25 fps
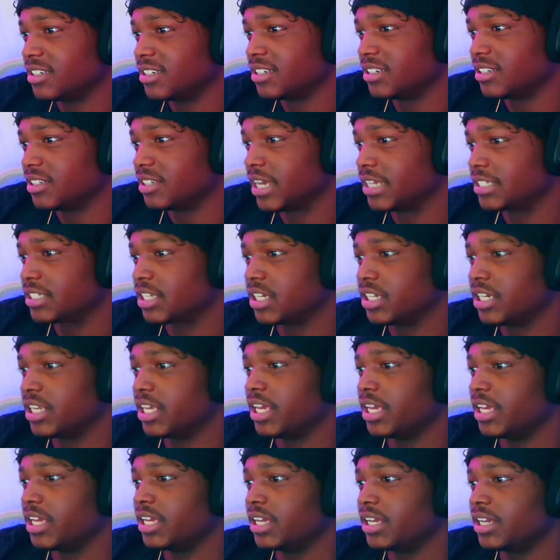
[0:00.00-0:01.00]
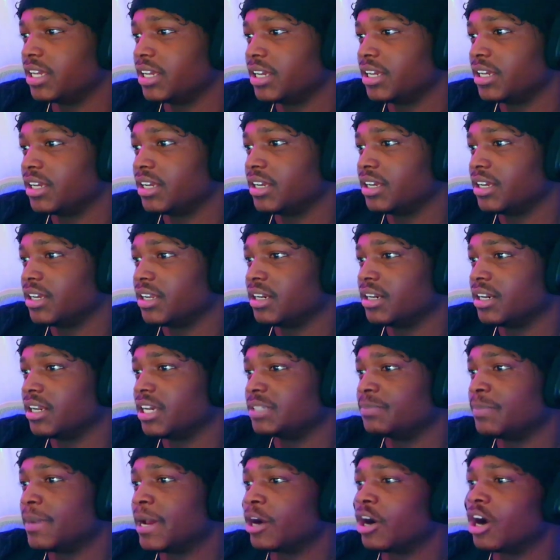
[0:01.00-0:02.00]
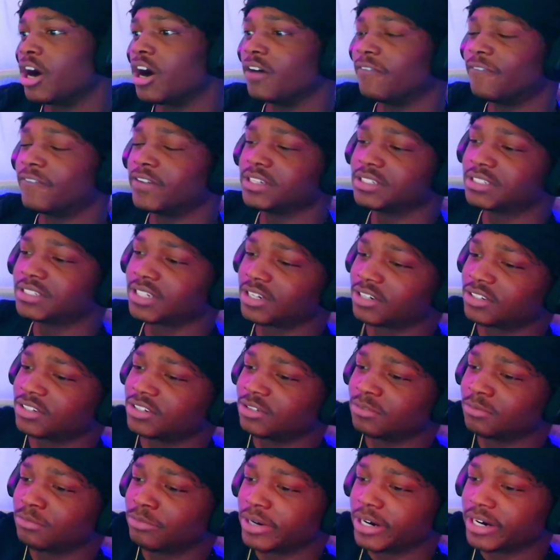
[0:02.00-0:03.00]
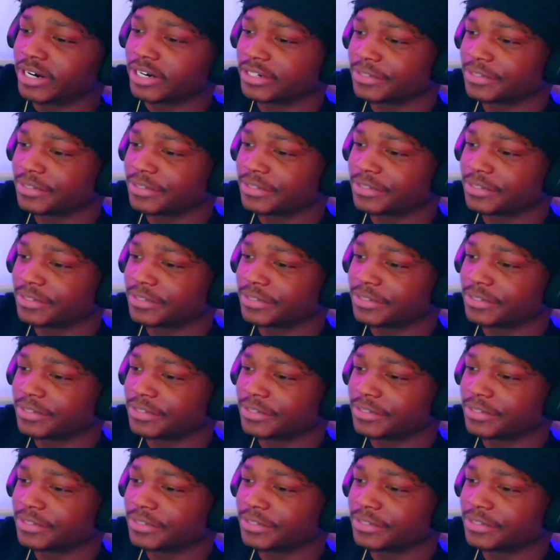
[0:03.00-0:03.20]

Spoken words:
That's good D. That's better offense, though, on bruh.